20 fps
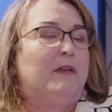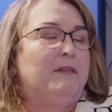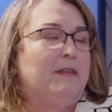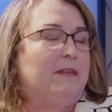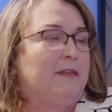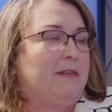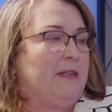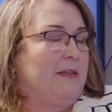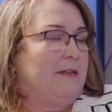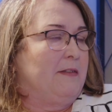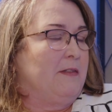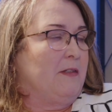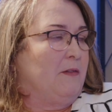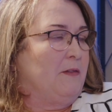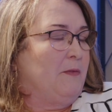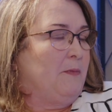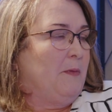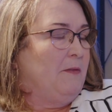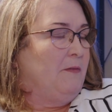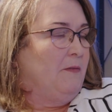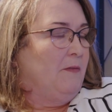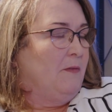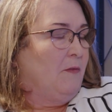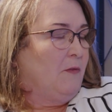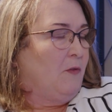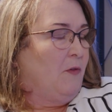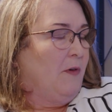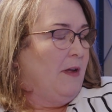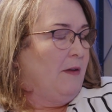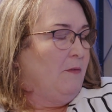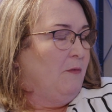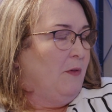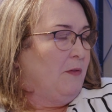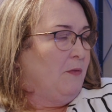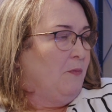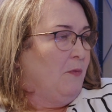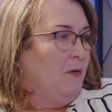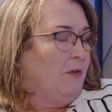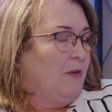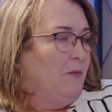of the things that's been great
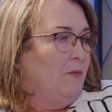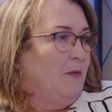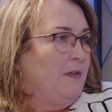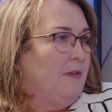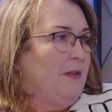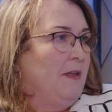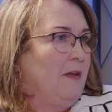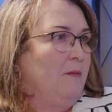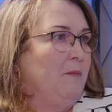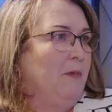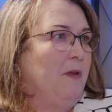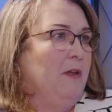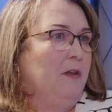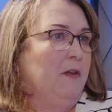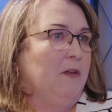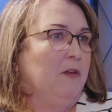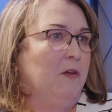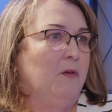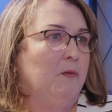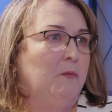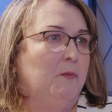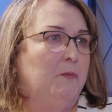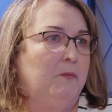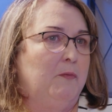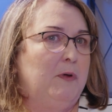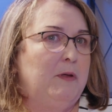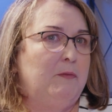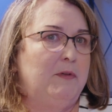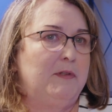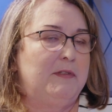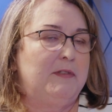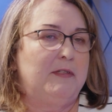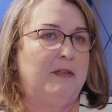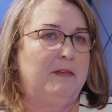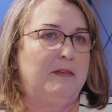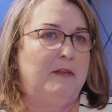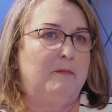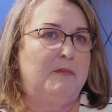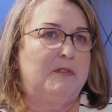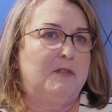with working with them, you know, we would
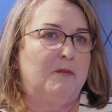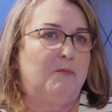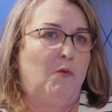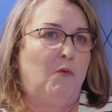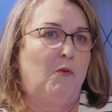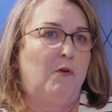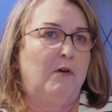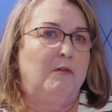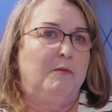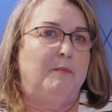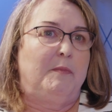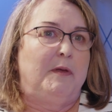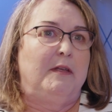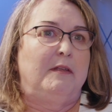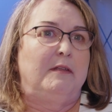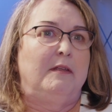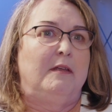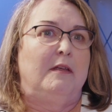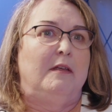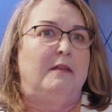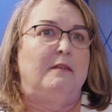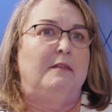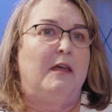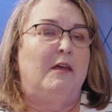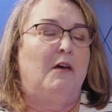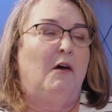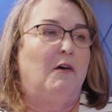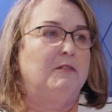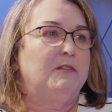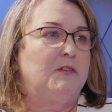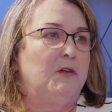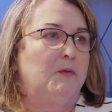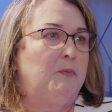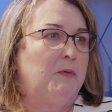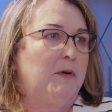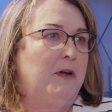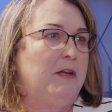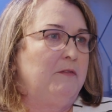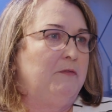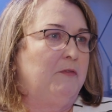send them support, but they also
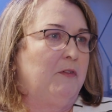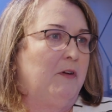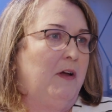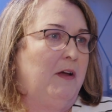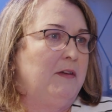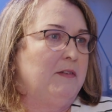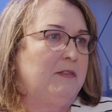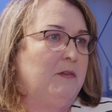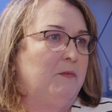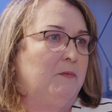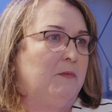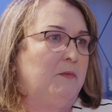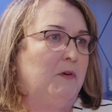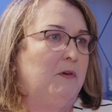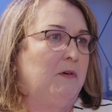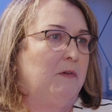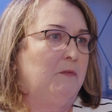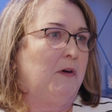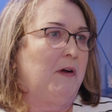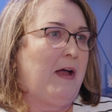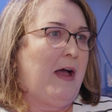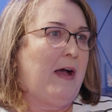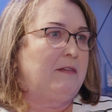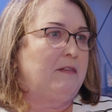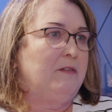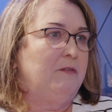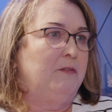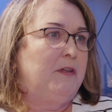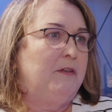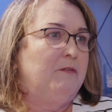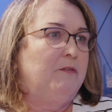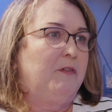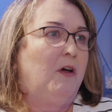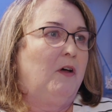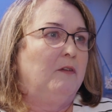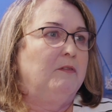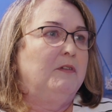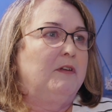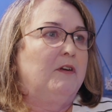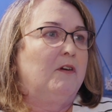prayed for us and were, were actively
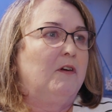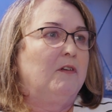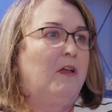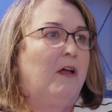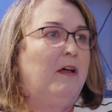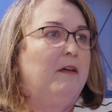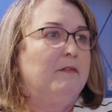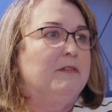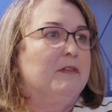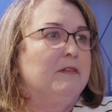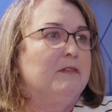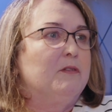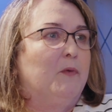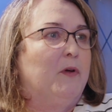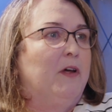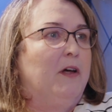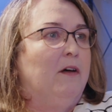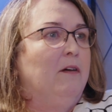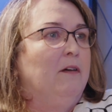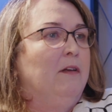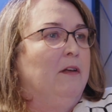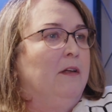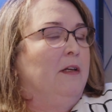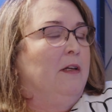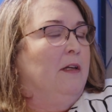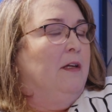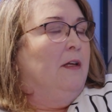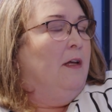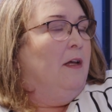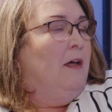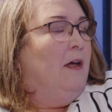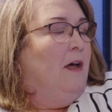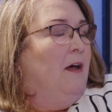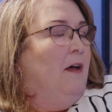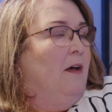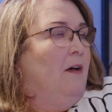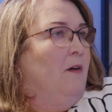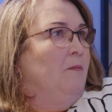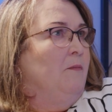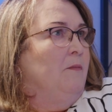involved in our lives as well. Mm.
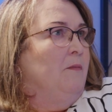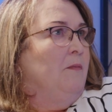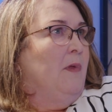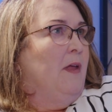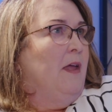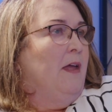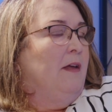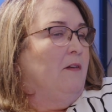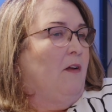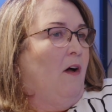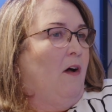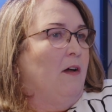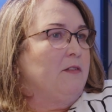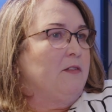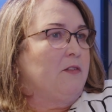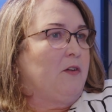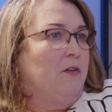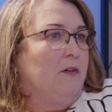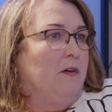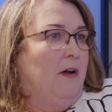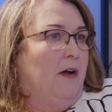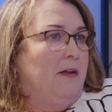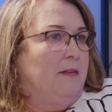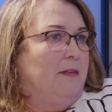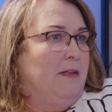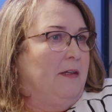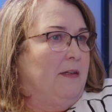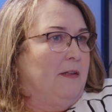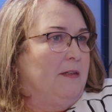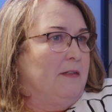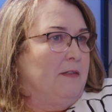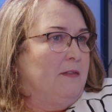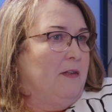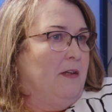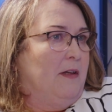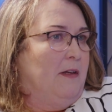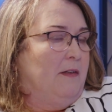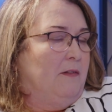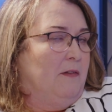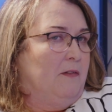Um, and Oscar, I think, has
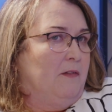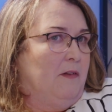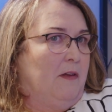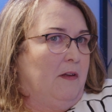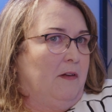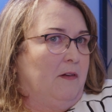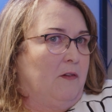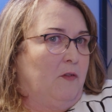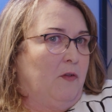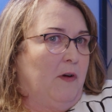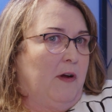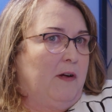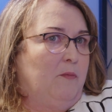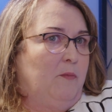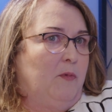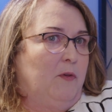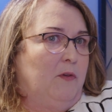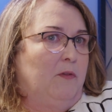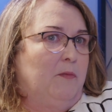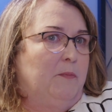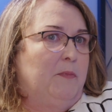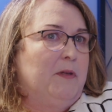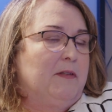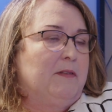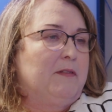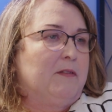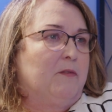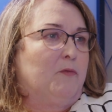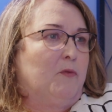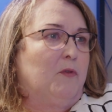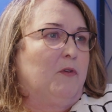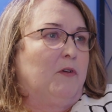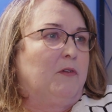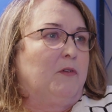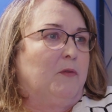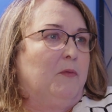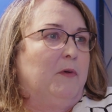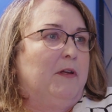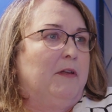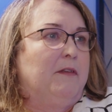done an incredible piece of
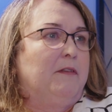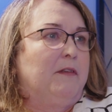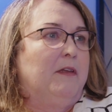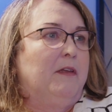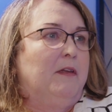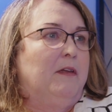work with